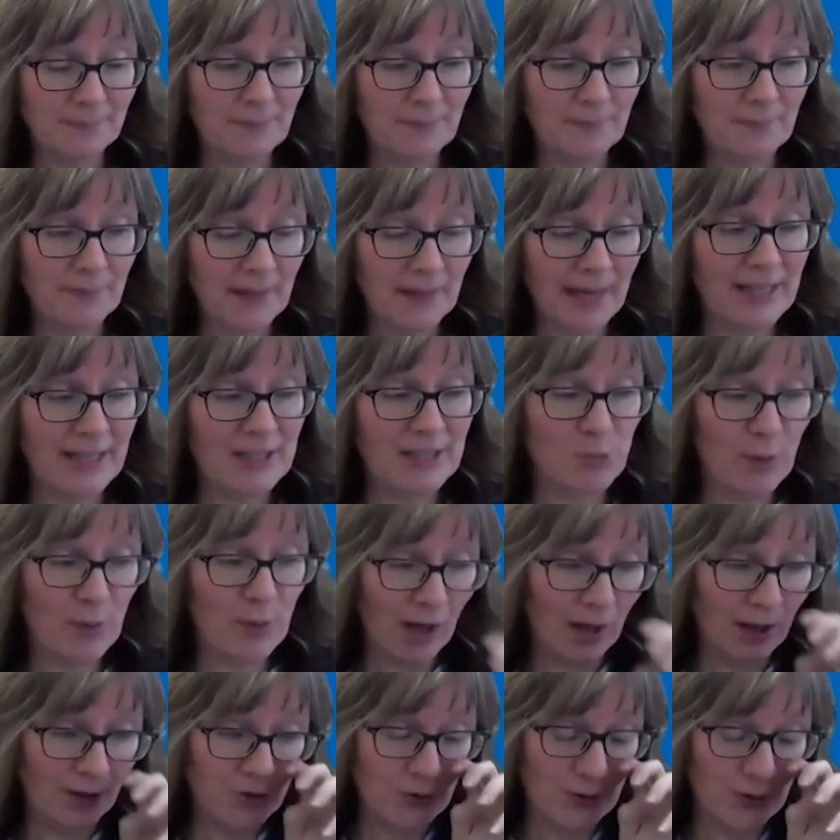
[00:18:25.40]
as
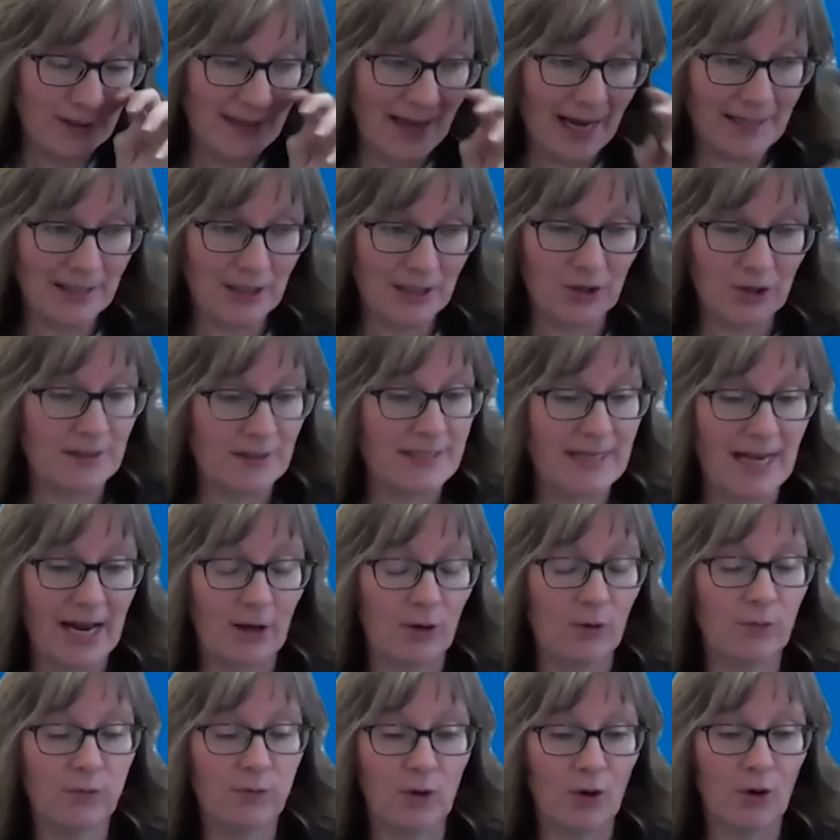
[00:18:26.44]
well during that year. The tile
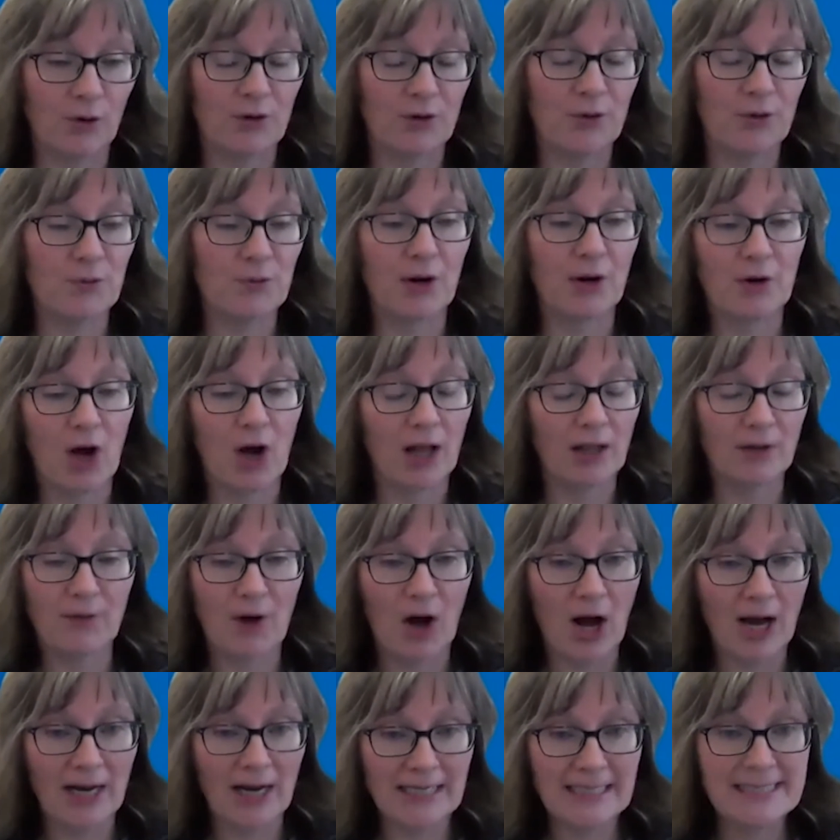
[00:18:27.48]
flowed throughout all of
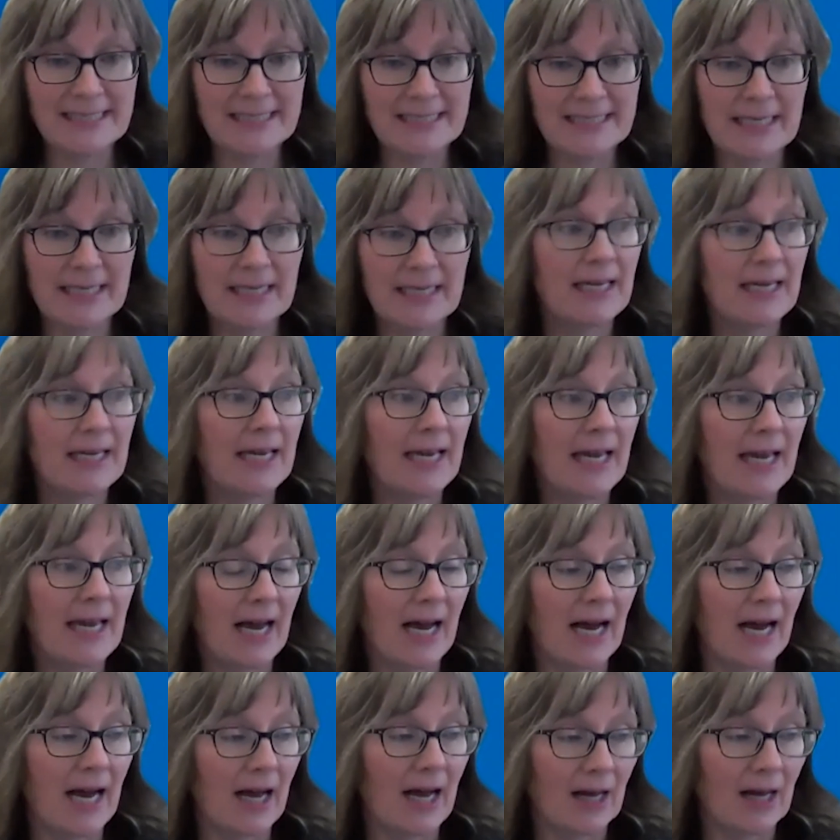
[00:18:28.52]
August.
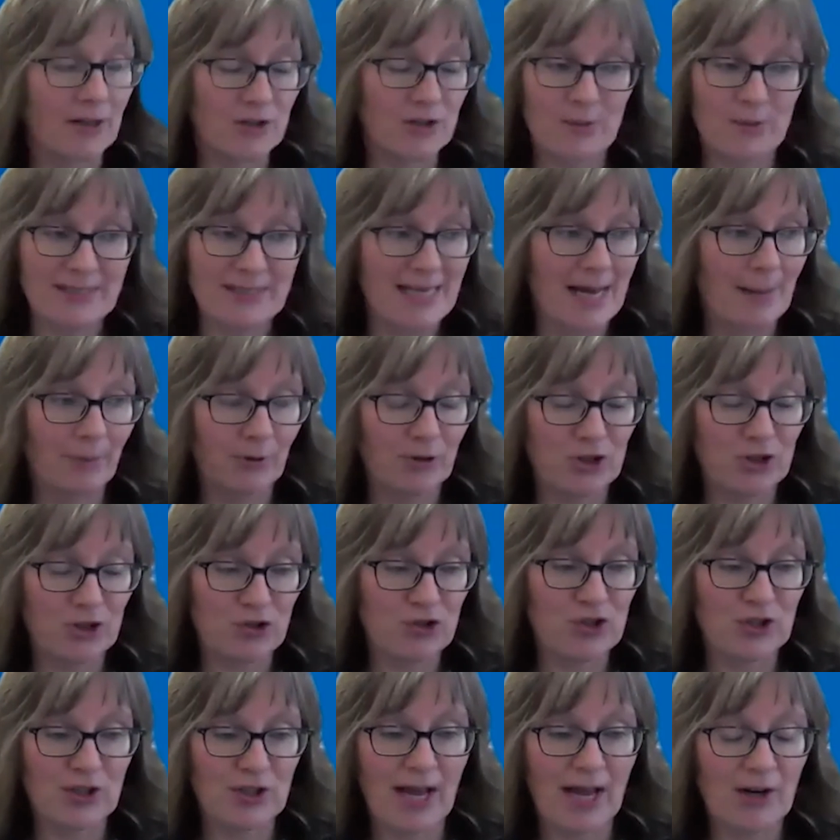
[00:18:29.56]
So we sampled June,
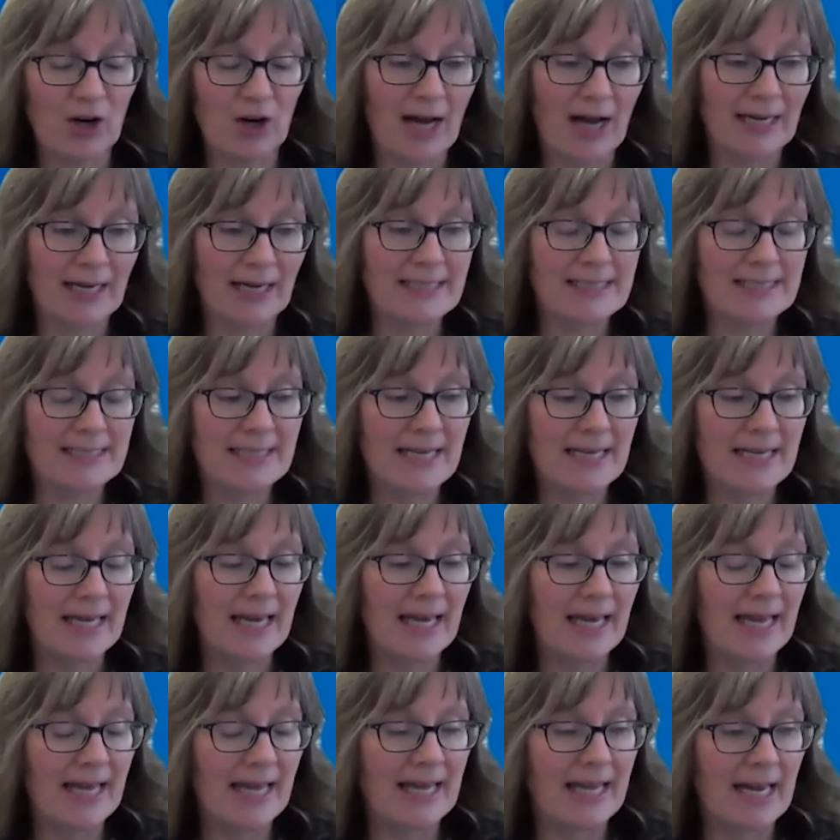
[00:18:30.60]
July, and August.
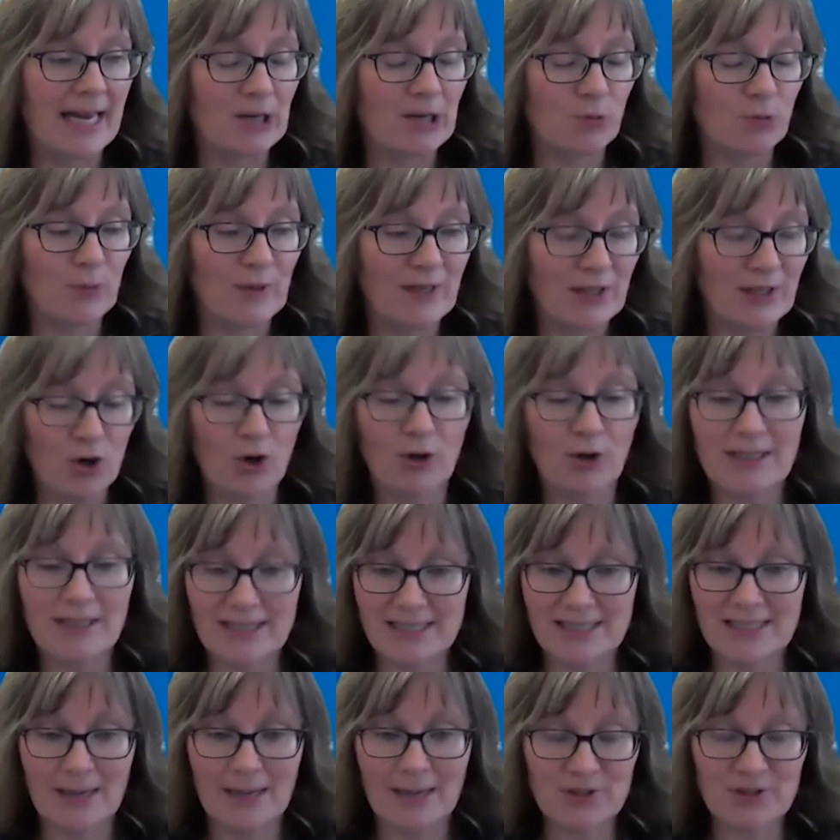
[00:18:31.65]
And we noted
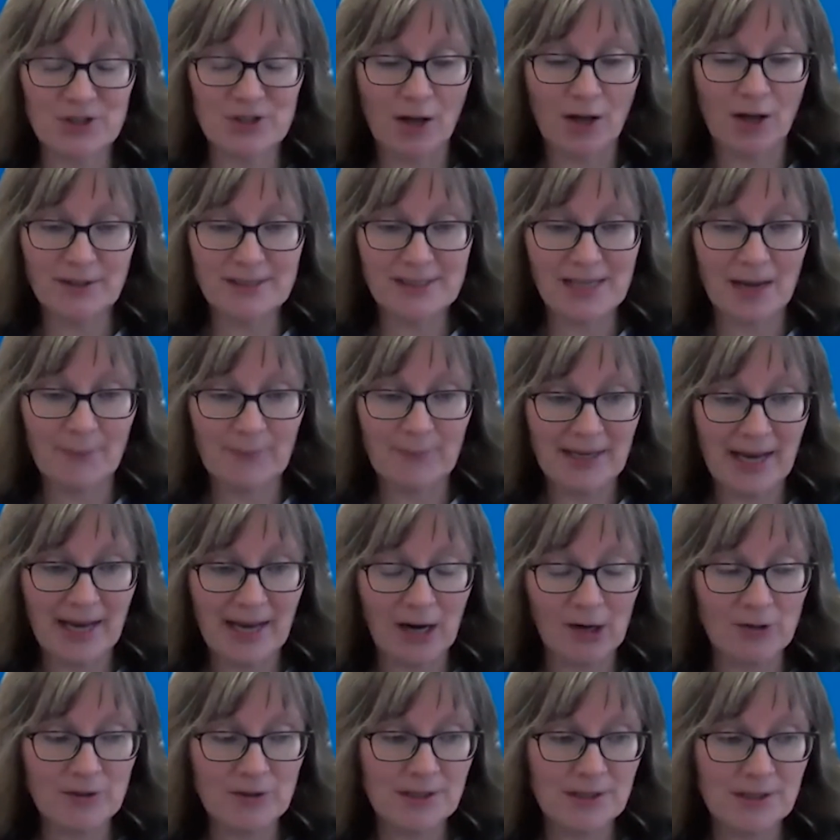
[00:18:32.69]
some salts coming
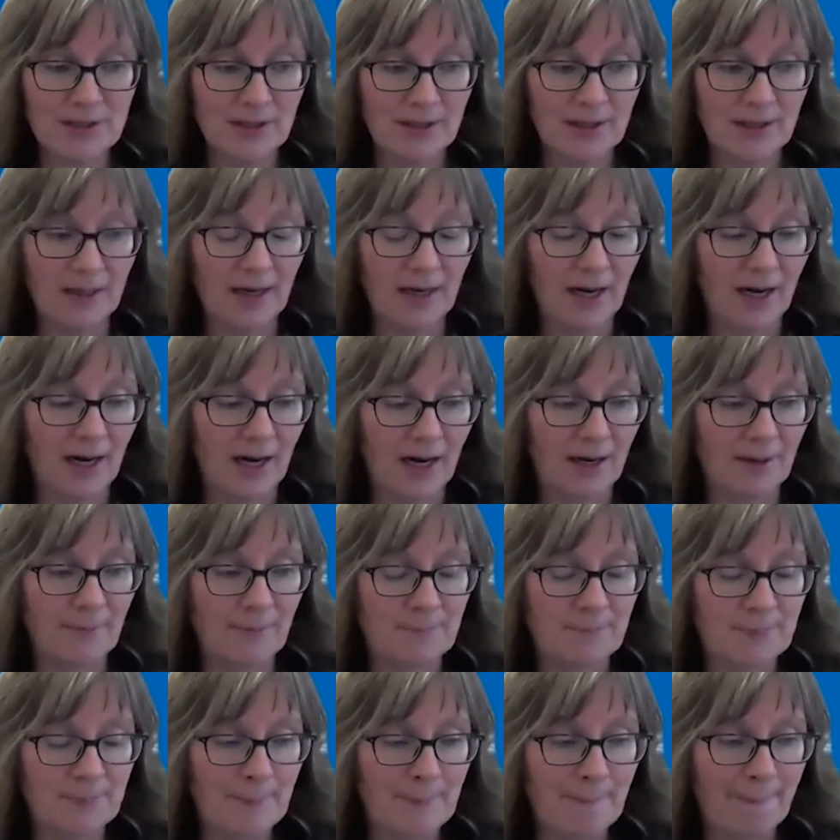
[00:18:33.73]
out,
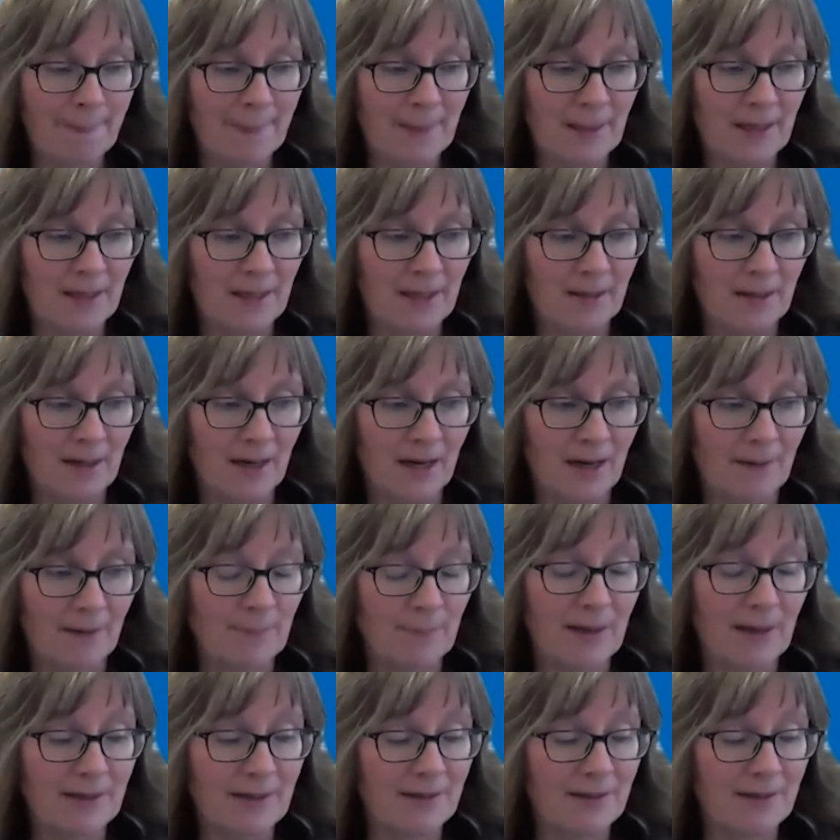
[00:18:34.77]
but